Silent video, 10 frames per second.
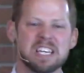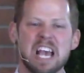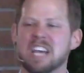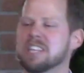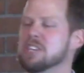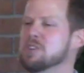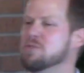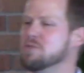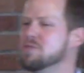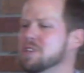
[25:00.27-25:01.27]
it that
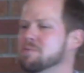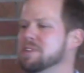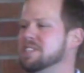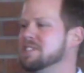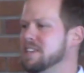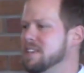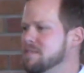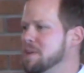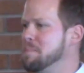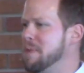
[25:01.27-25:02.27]
you can
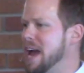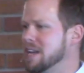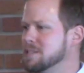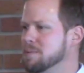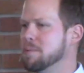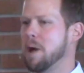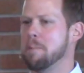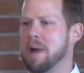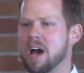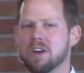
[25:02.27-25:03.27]
receive the maximum
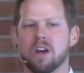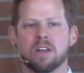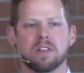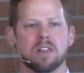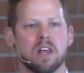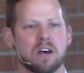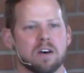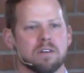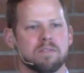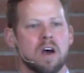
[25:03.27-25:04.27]
amount of
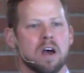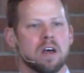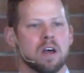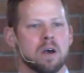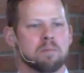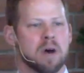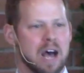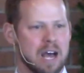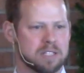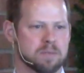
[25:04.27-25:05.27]
love
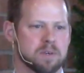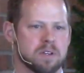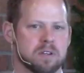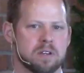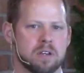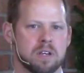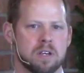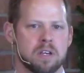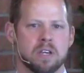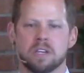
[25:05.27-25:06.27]
possible.
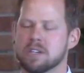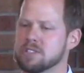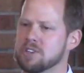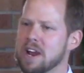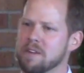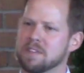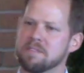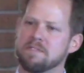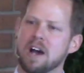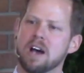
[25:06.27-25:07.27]
Because your
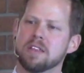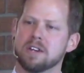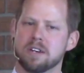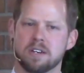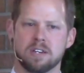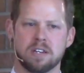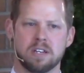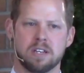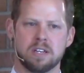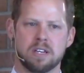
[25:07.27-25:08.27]
Heavenly Father
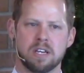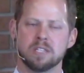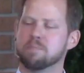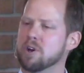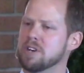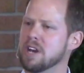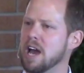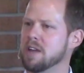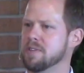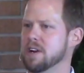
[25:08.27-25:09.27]
is putting it
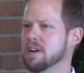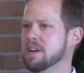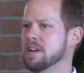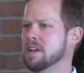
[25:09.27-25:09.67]
out there.